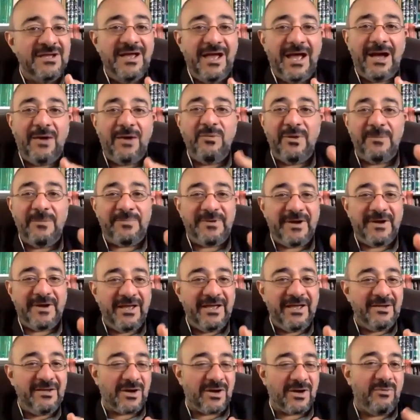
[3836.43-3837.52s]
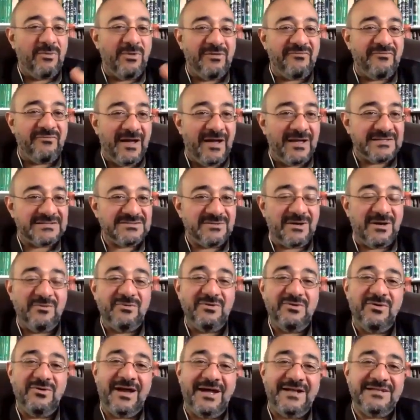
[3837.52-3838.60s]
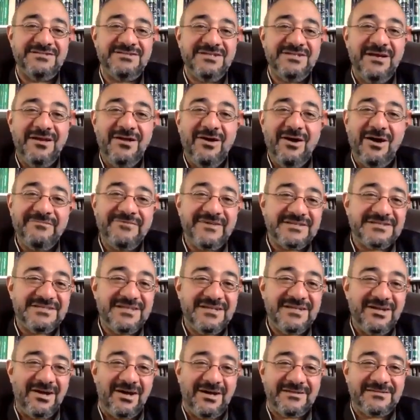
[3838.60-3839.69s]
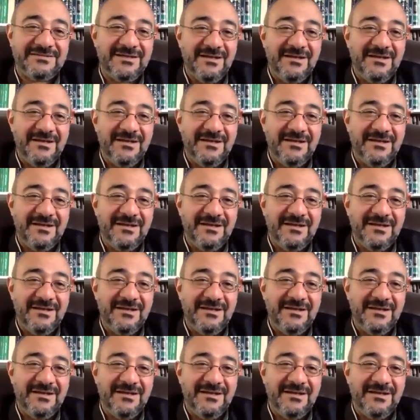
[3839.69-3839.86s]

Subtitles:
how we pray or how we fast or how we do Hajj. Obviously not.